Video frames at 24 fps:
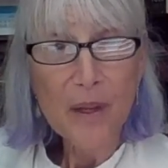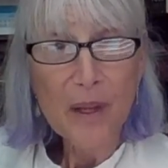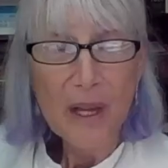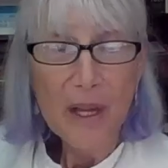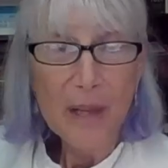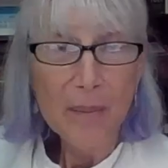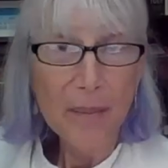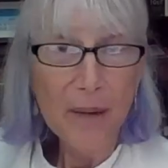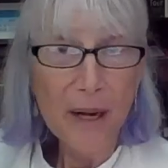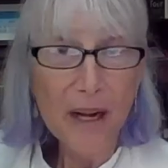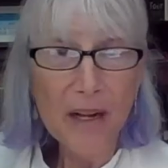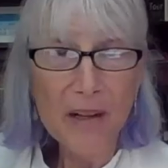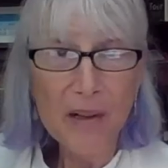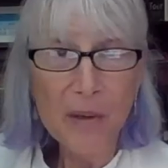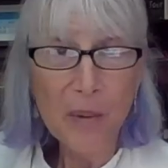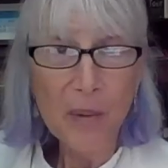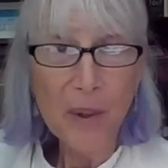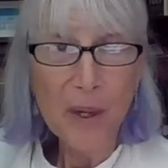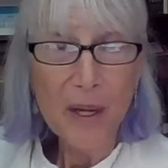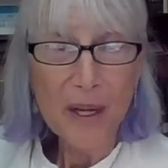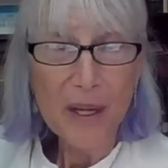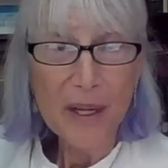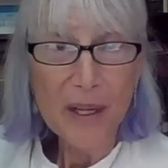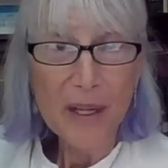And by the
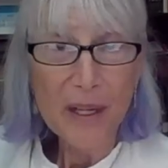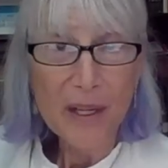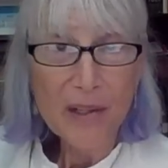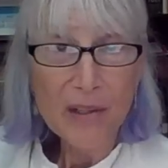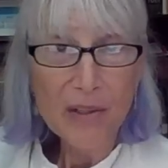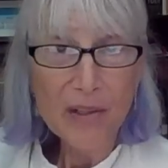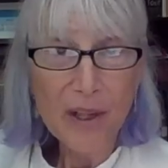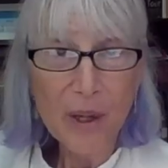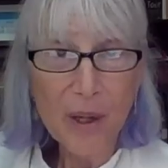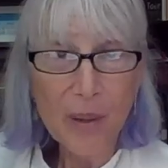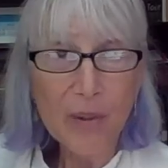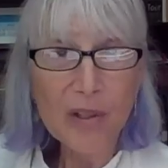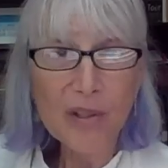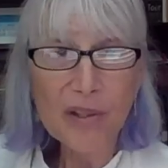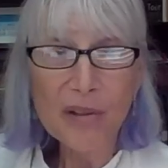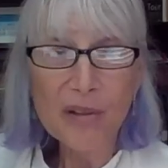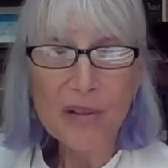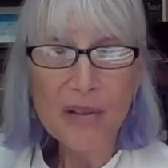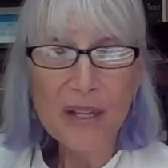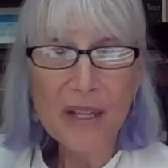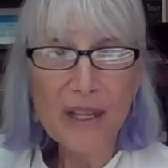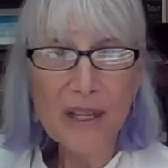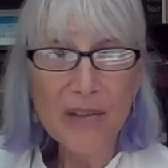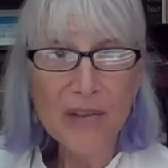way, so is your
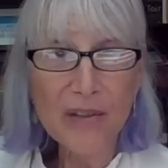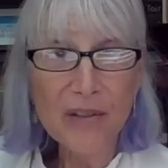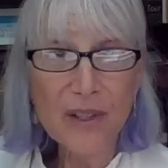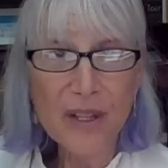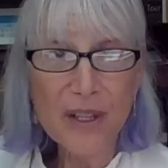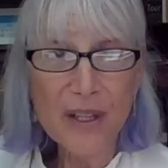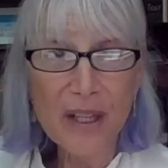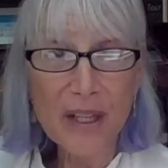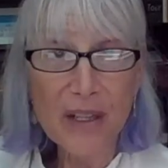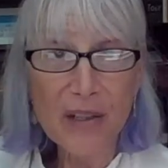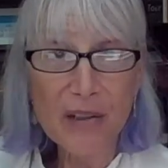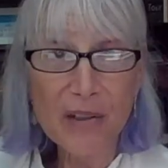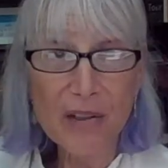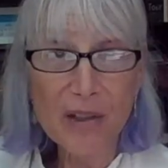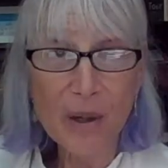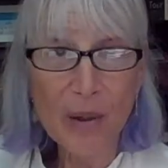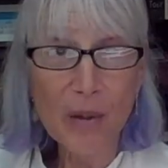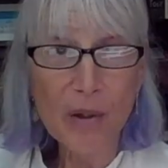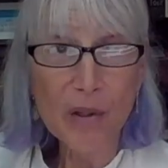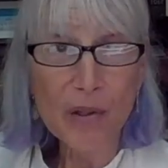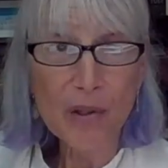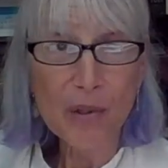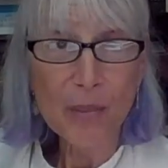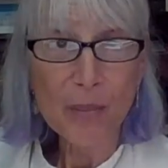ENT and
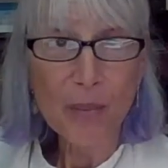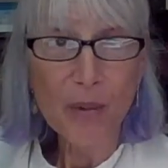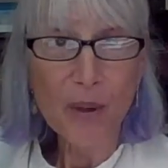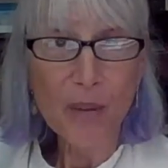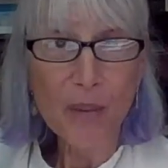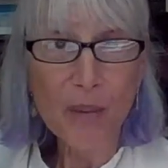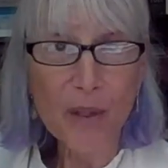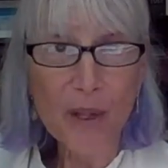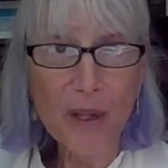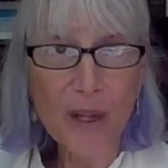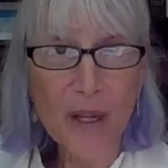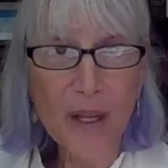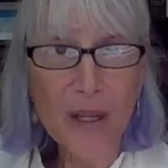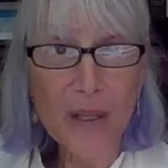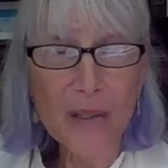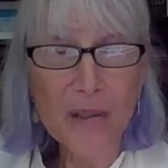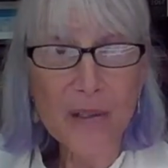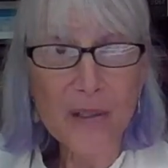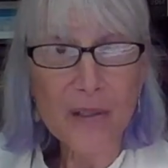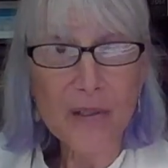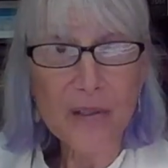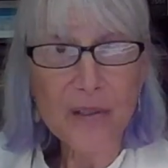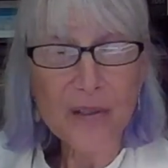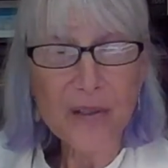so is your
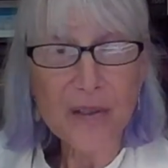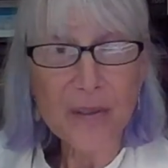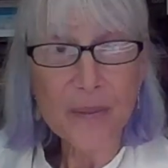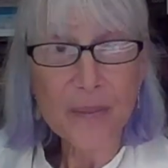pulmonologist.